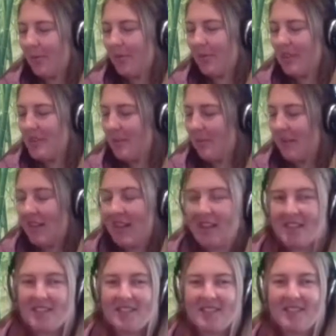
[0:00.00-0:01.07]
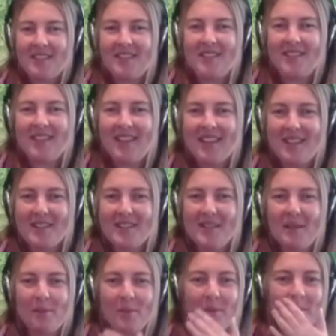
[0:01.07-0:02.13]
this will be nice and
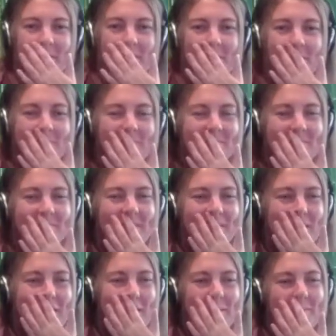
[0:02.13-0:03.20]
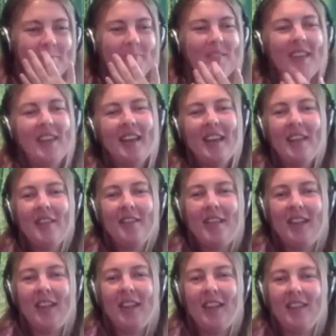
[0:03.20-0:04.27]
simple.
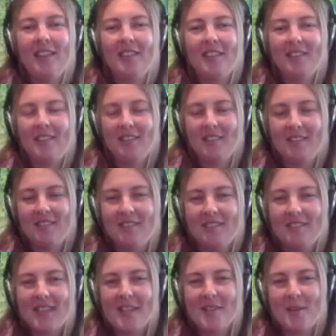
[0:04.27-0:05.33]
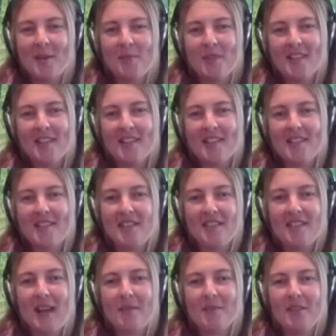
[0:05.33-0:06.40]
The desktop to this is
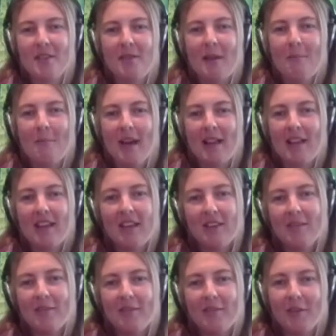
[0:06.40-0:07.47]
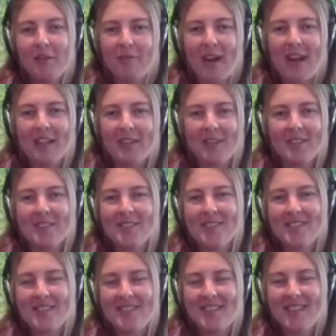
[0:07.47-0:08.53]
absolutely manic and full of
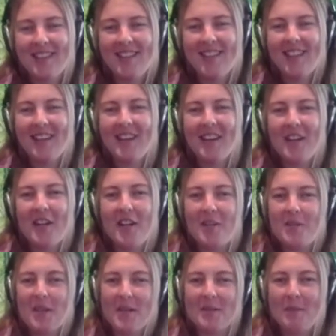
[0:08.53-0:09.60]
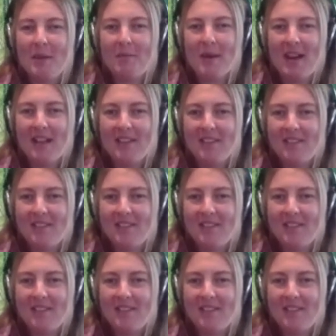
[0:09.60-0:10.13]
icons, and it drives me mad.